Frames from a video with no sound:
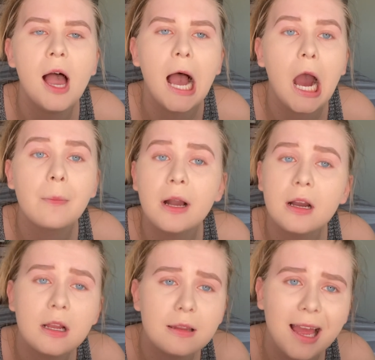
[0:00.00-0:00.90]
I'm not
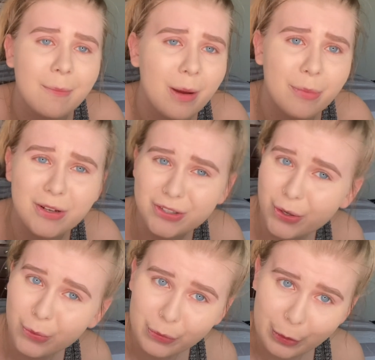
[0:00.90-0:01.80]
gonna lie, my brows
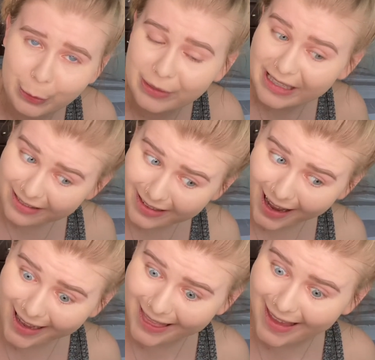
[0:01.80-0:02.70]
don't normally look
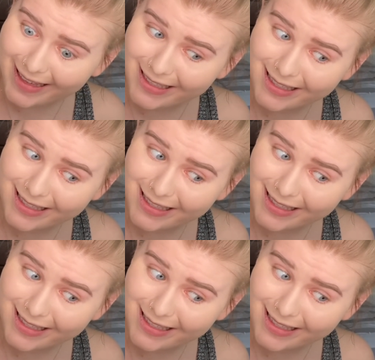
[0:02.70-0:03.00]
like this.